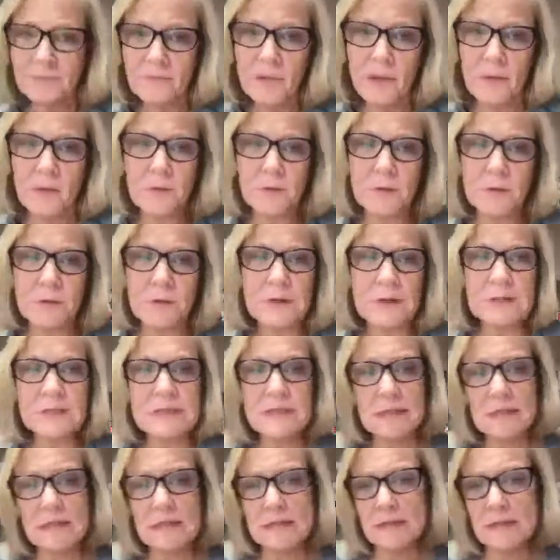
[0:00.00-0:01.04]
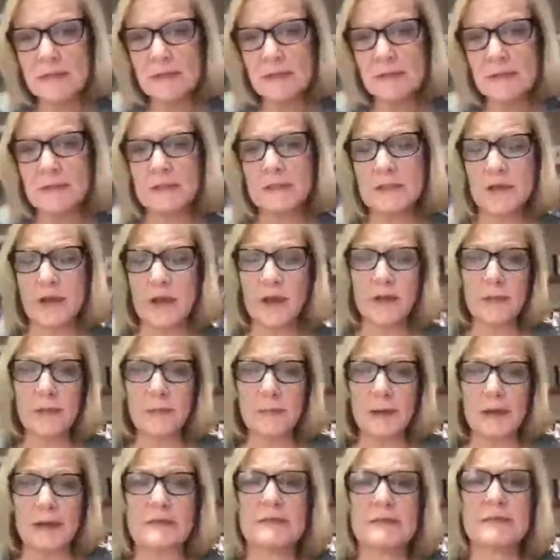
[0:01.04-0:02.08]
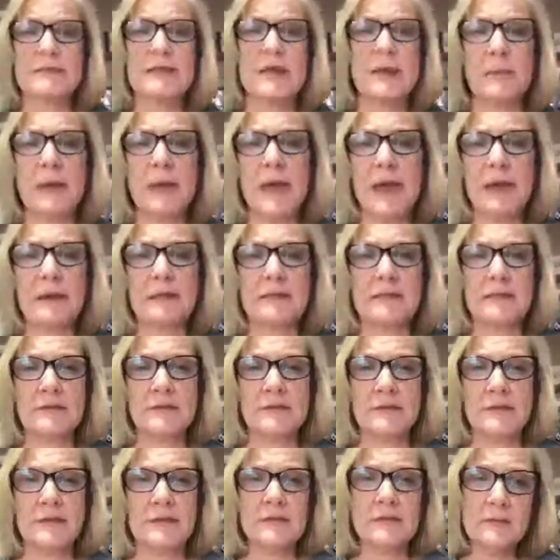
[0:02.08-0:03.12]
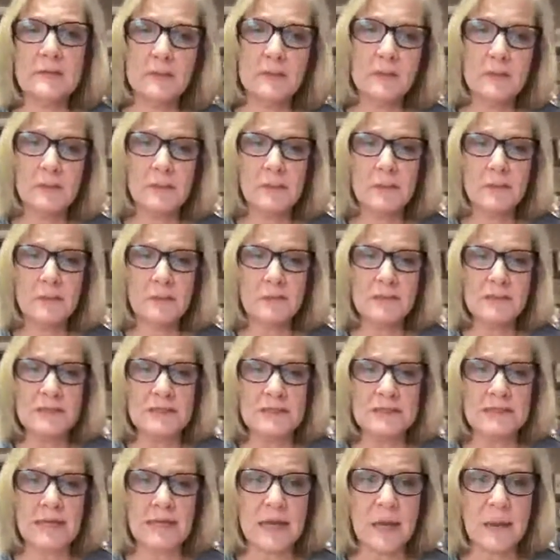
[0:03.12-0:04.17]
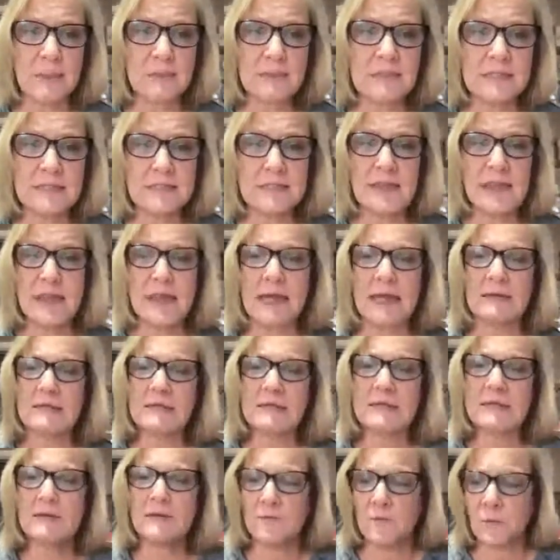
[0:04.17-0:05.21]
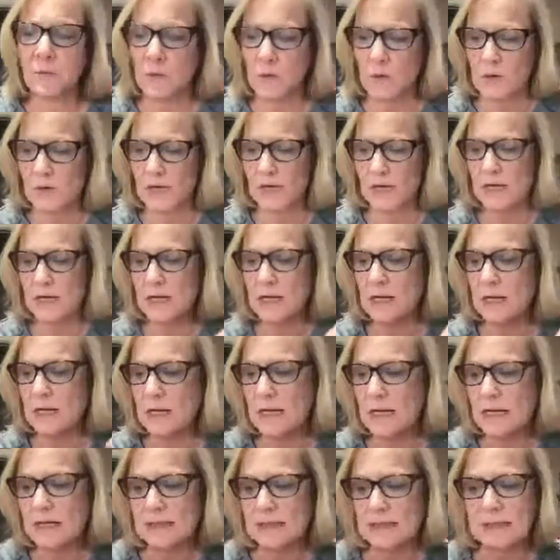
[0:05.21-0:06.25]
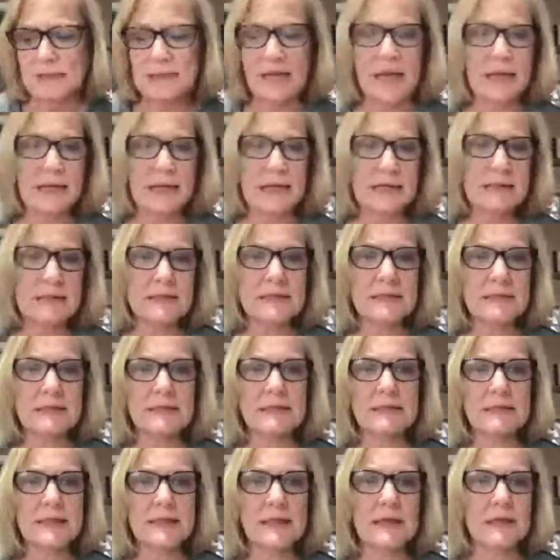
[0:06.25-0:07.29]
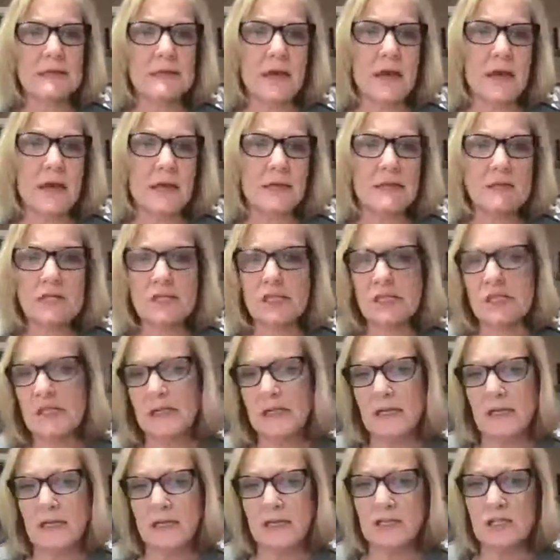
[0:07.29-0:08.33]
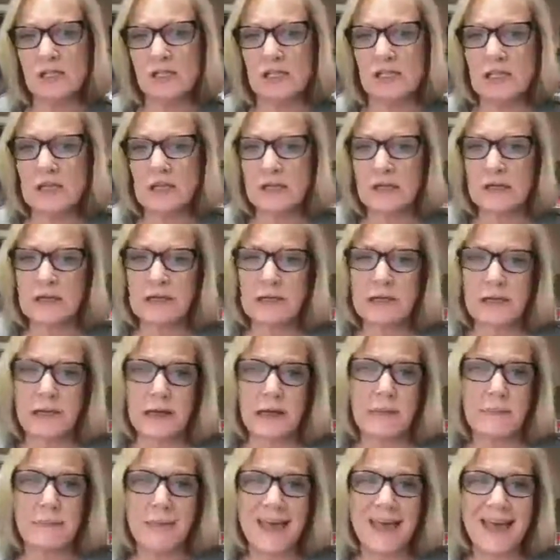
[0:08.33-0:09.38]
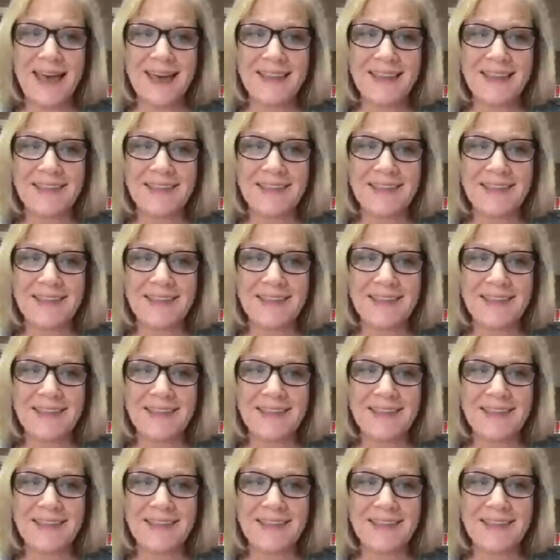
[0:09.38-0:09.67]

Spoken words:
We're going to continue to talk about STEM activities. Remember, STEM stands for science, technology, engineering, and math.